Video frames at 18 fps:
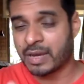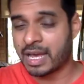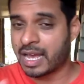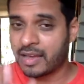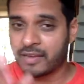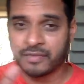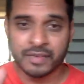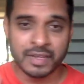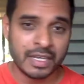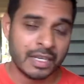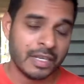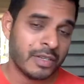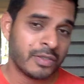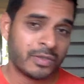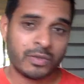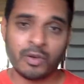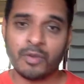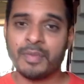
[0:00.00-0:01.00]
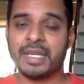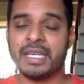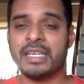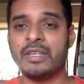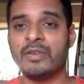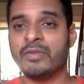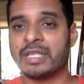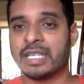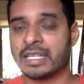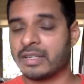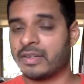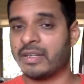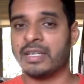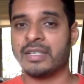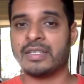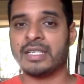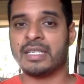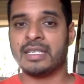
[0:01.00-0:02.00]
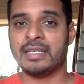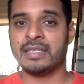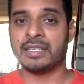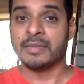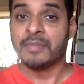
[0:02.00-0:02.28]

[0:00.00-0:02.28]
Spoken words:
have so many new technologies,